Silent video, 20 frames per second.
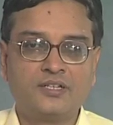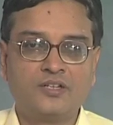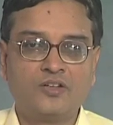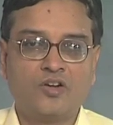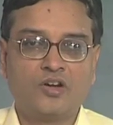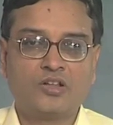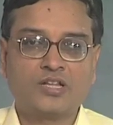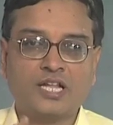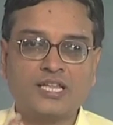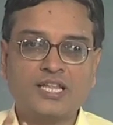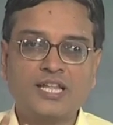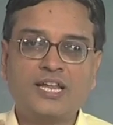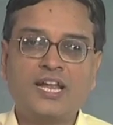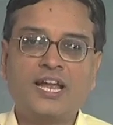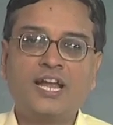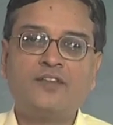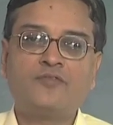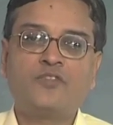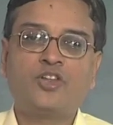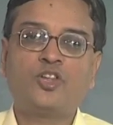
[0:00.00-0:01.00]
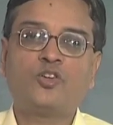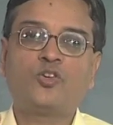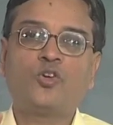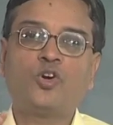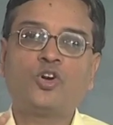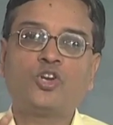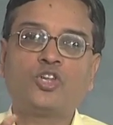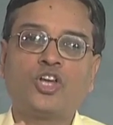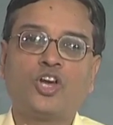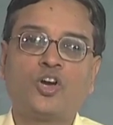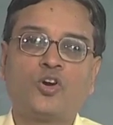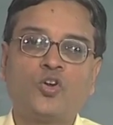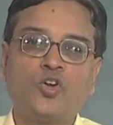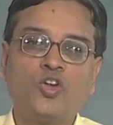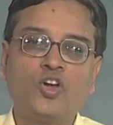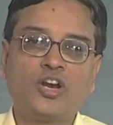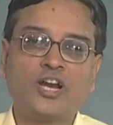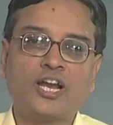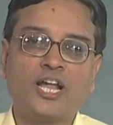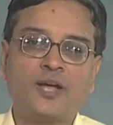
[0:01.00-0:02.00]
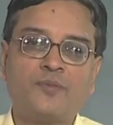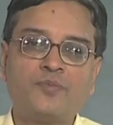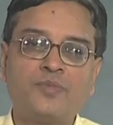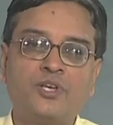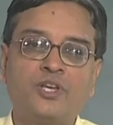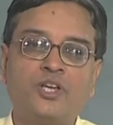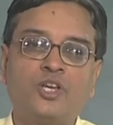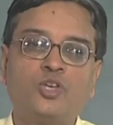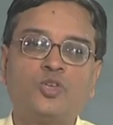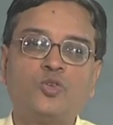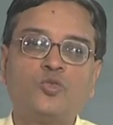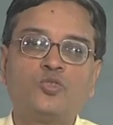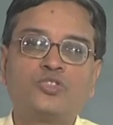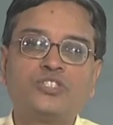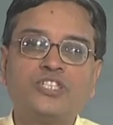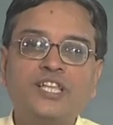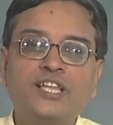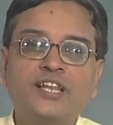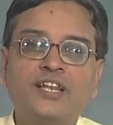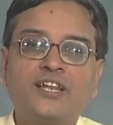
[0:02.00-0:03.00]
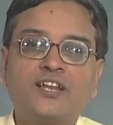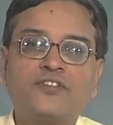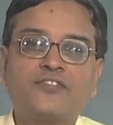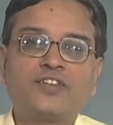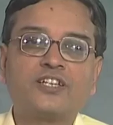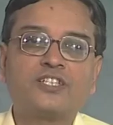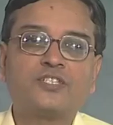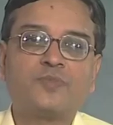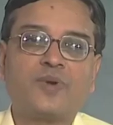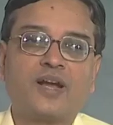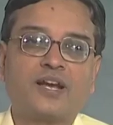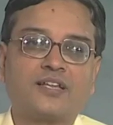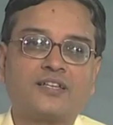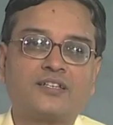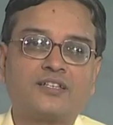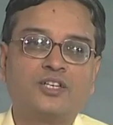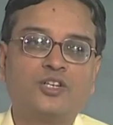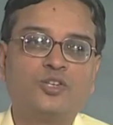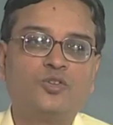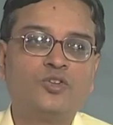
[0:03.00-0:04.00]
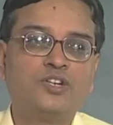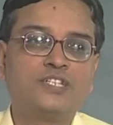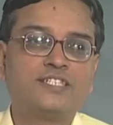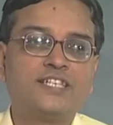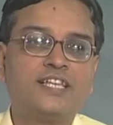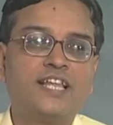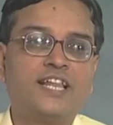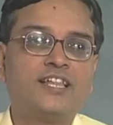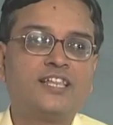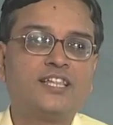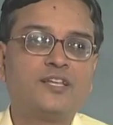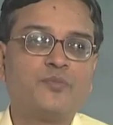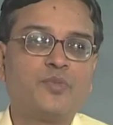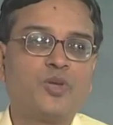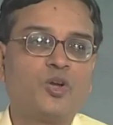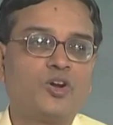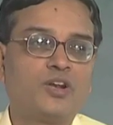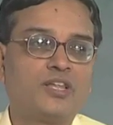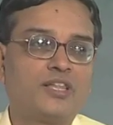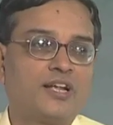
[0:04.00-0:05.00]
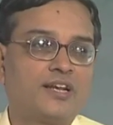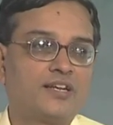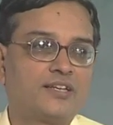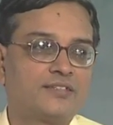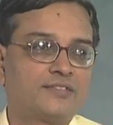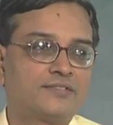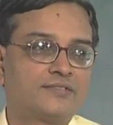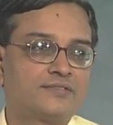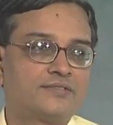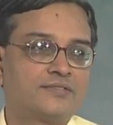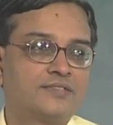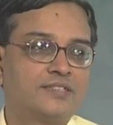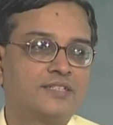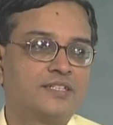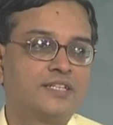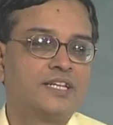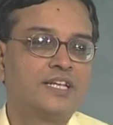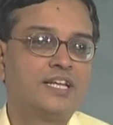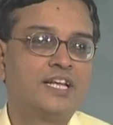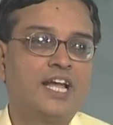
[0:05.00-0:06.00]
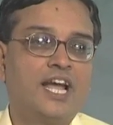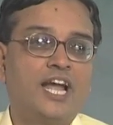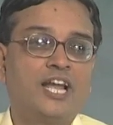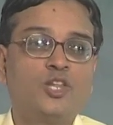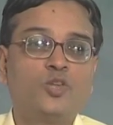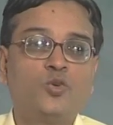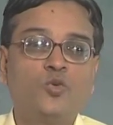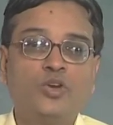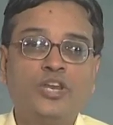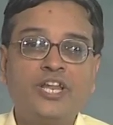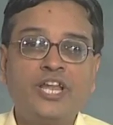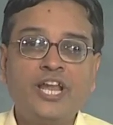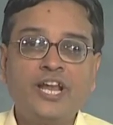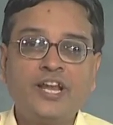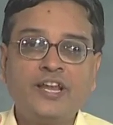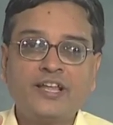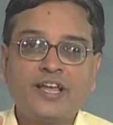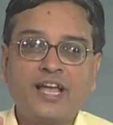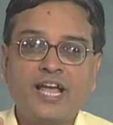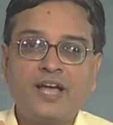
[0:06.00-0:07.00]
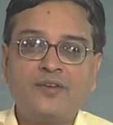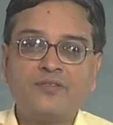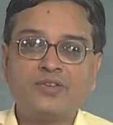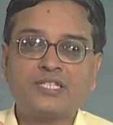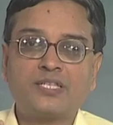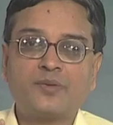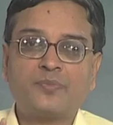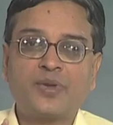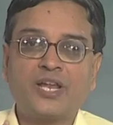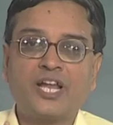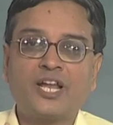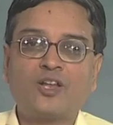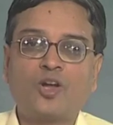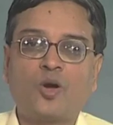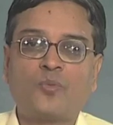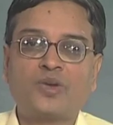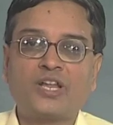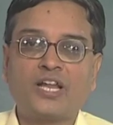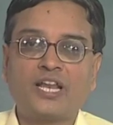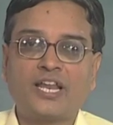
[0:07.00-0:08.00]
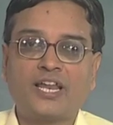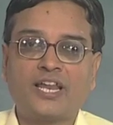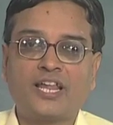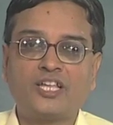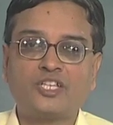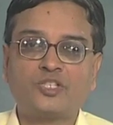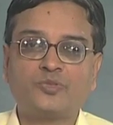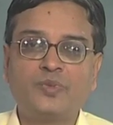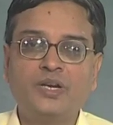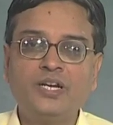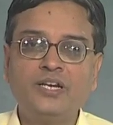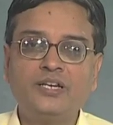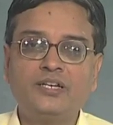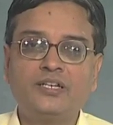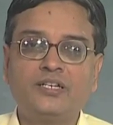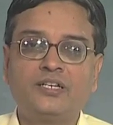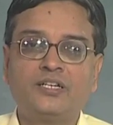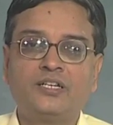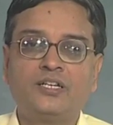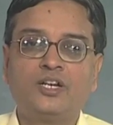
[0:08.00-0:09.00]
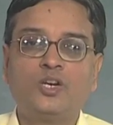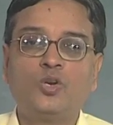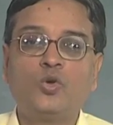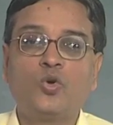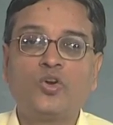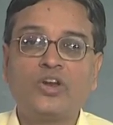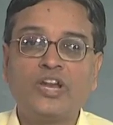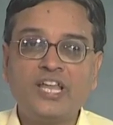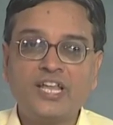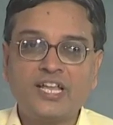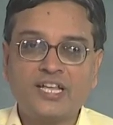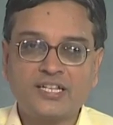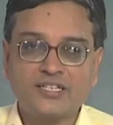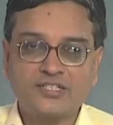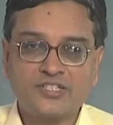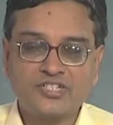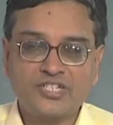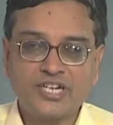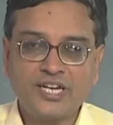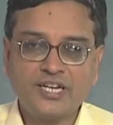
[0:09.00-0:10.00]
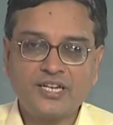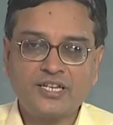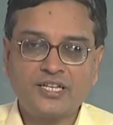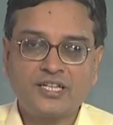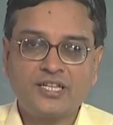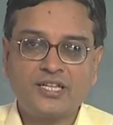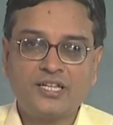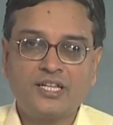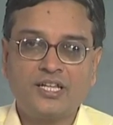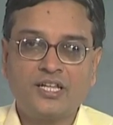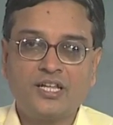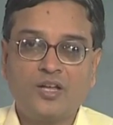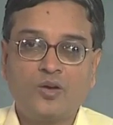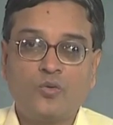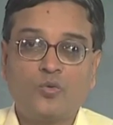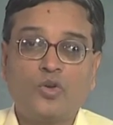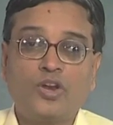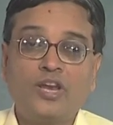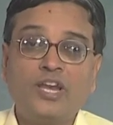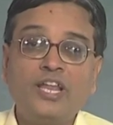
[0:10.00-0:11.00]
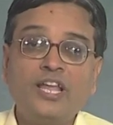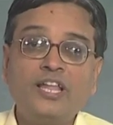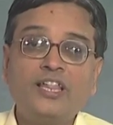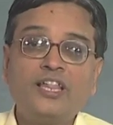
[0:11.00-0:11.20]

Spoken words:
On the other hand, when you go to a hologram you see interference pattern, you do not see anything beyond that, and you need to have a separate optical arrangement to reconstruct, only